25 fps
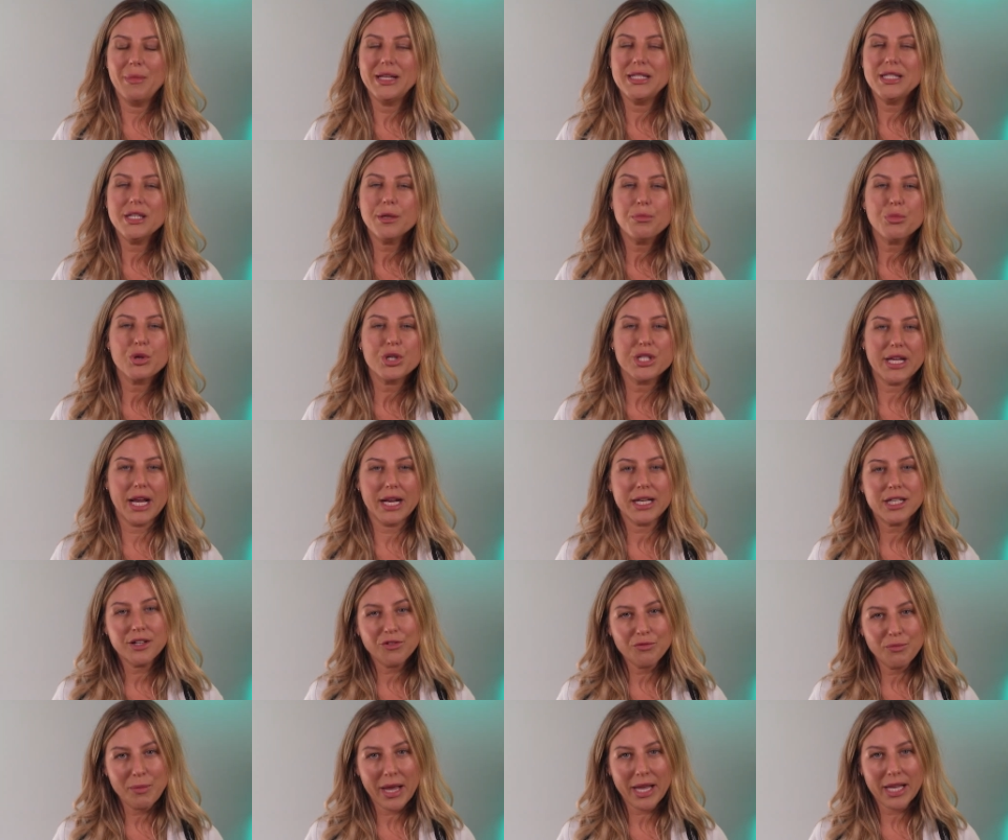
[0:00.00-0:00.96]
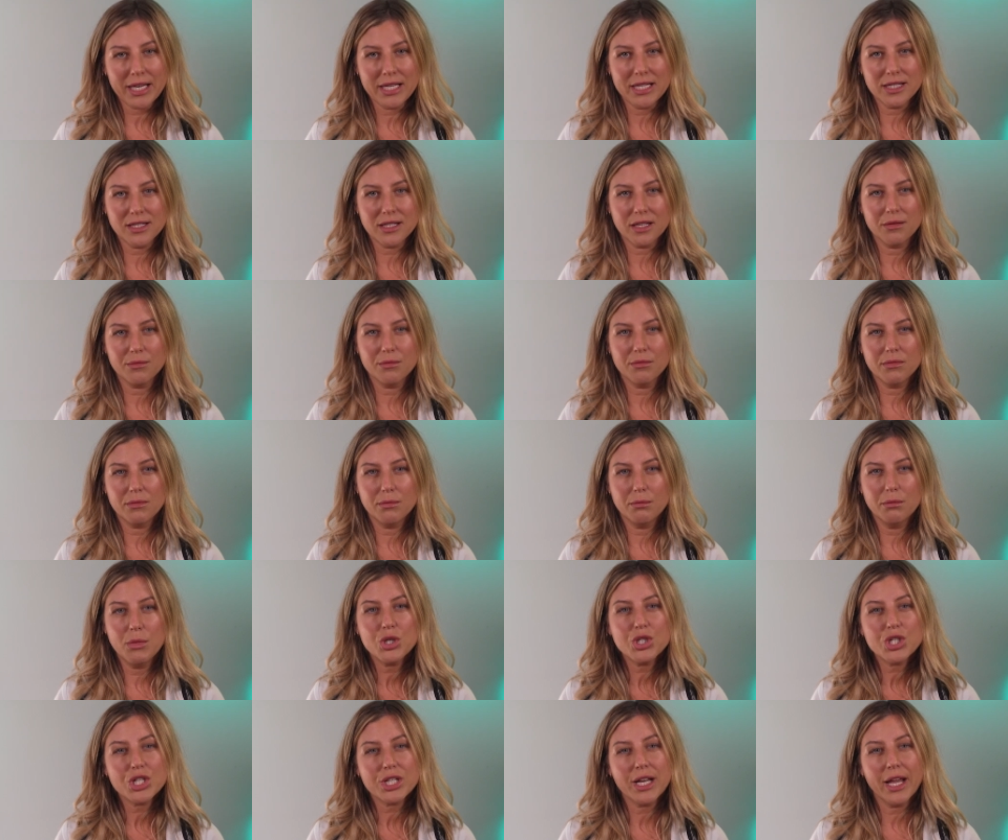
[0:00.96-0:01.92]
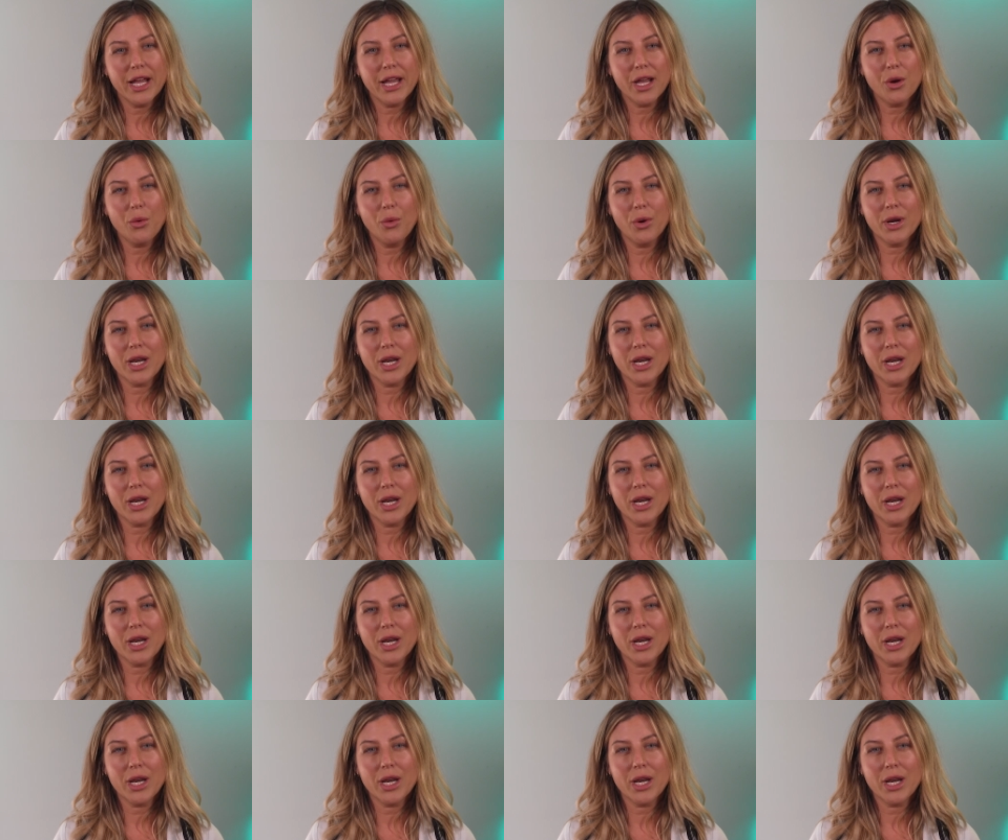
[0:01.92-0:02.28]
It's a protective mechanism, much like